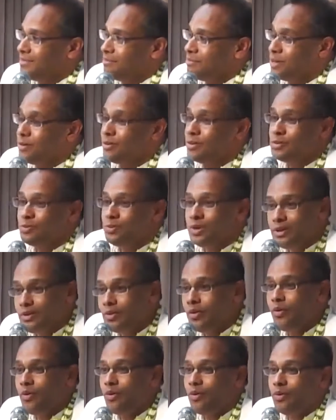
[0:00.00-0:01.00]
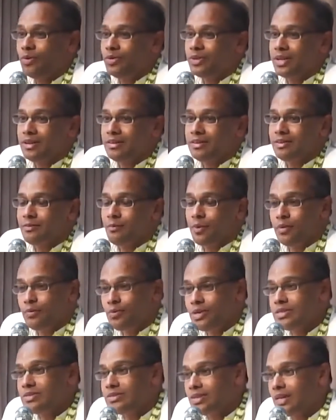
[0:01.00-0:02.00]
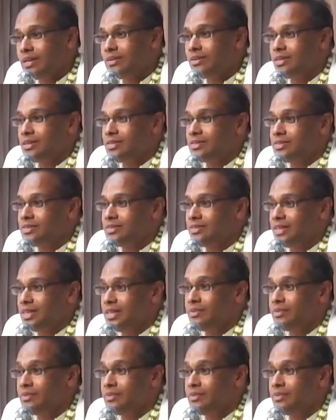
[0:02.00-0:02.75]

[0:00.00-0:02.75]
Because we know that when we say this,